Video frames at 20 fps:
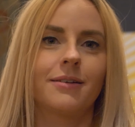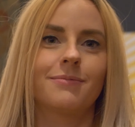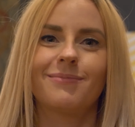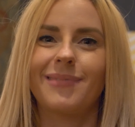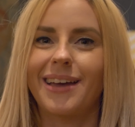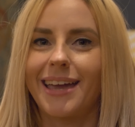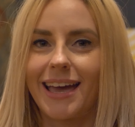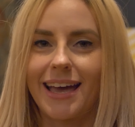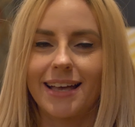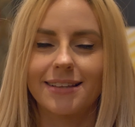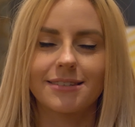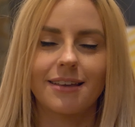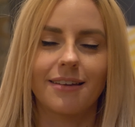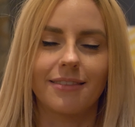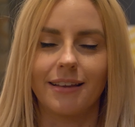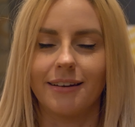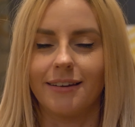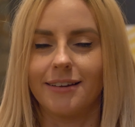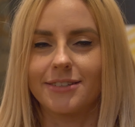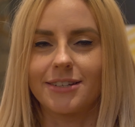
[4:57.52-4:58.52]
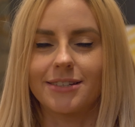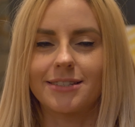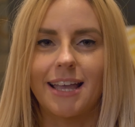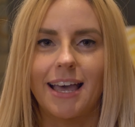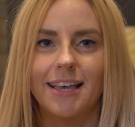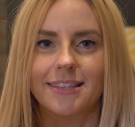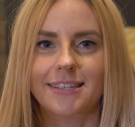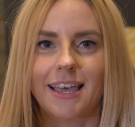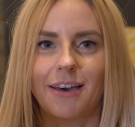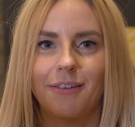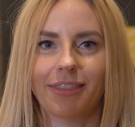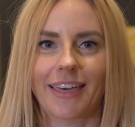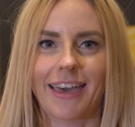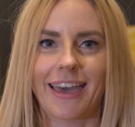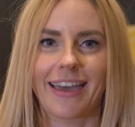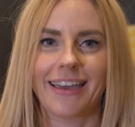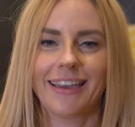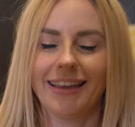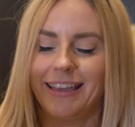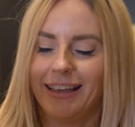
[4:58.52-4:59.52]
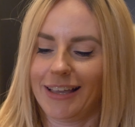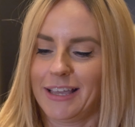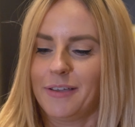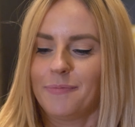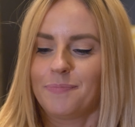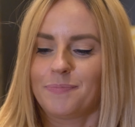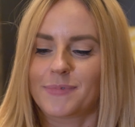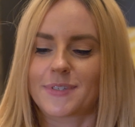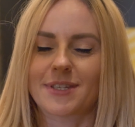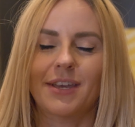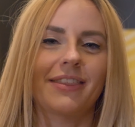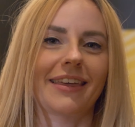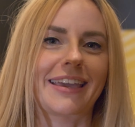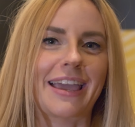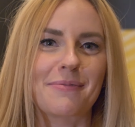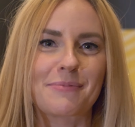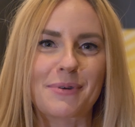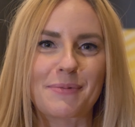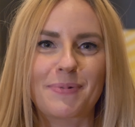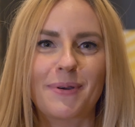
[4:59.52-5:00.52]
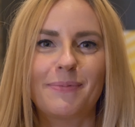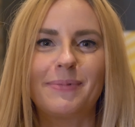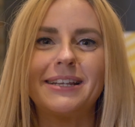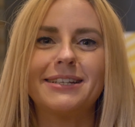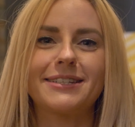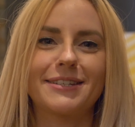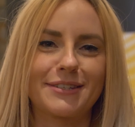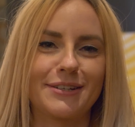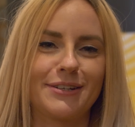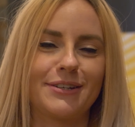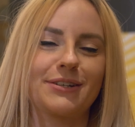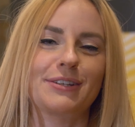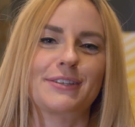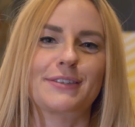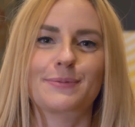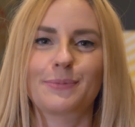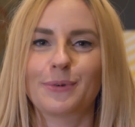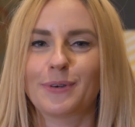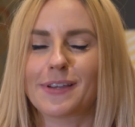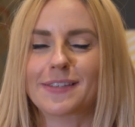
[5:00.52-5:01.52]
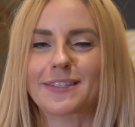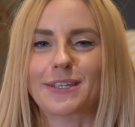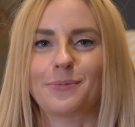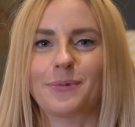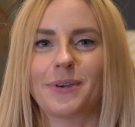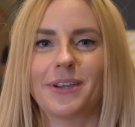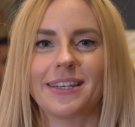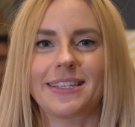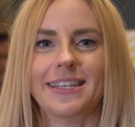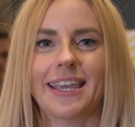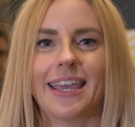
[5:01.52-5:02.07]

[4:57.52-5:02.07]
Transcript: My hands aren't the largest hands out there, so the camera probably doesn't look as small as it would